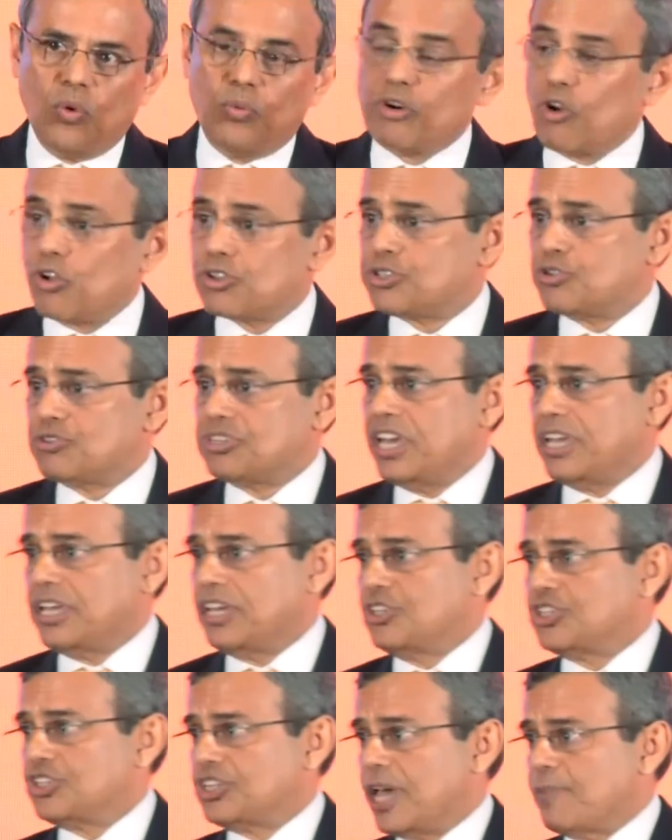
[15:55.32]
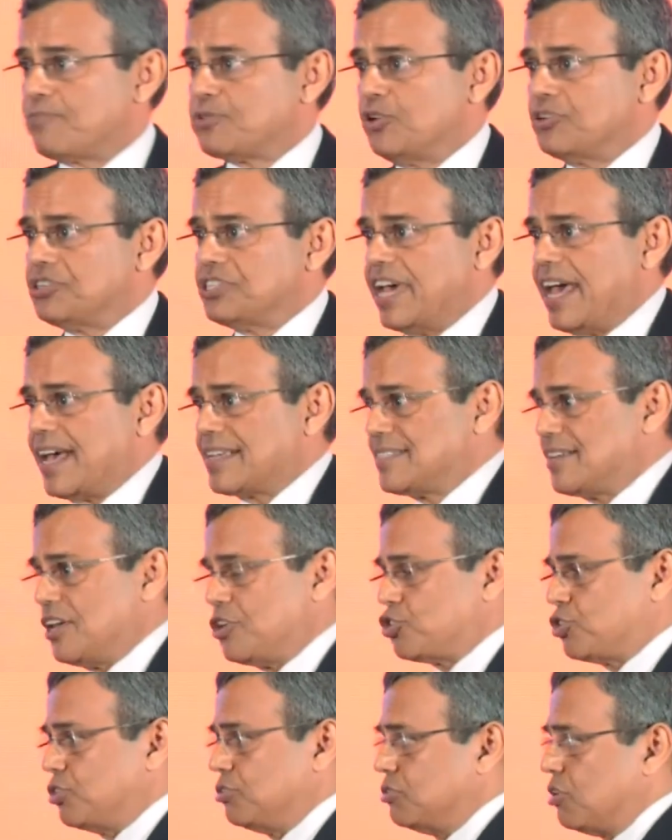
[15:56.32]
We're also taking steps on
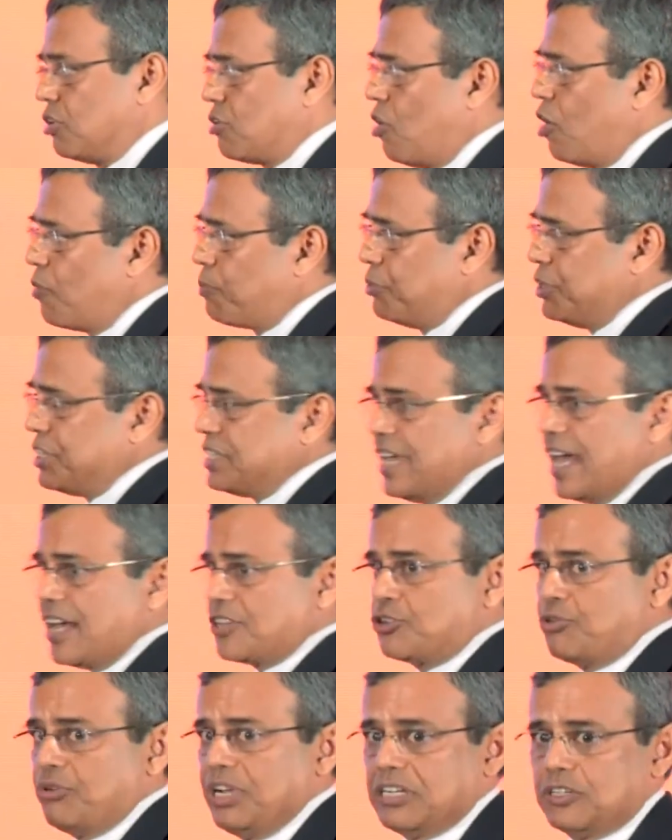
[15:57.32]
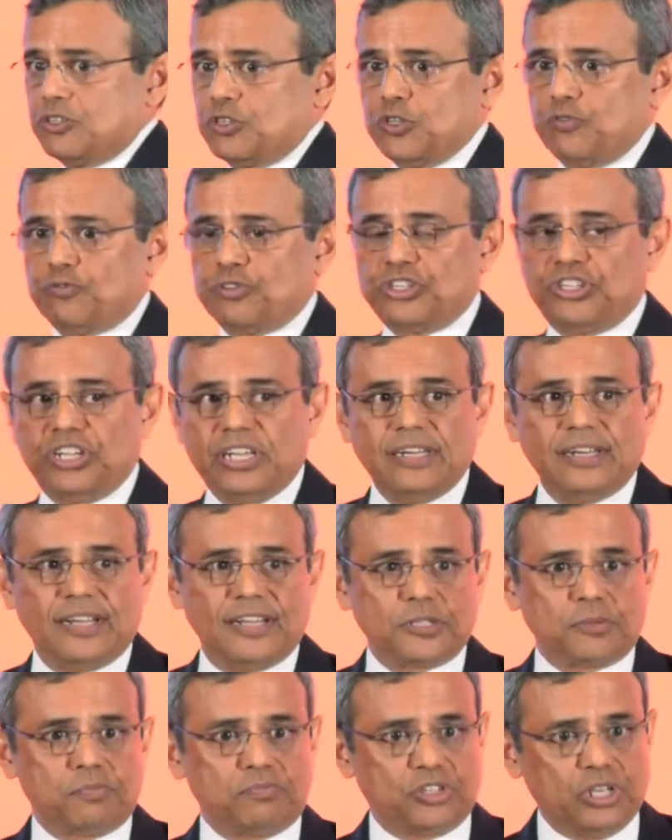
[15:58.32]
taxation, the corporate tax rate, as you've
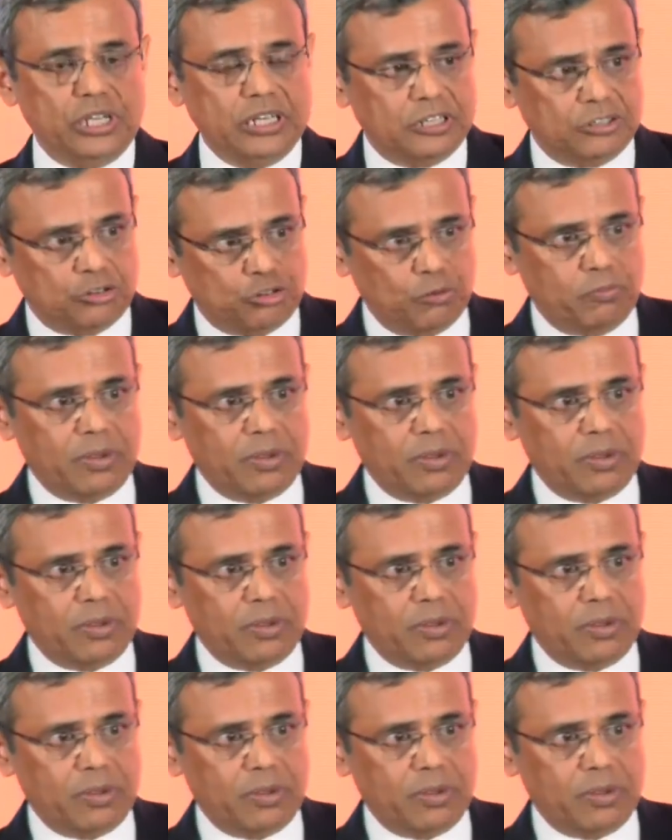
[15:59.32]
seen, has seen a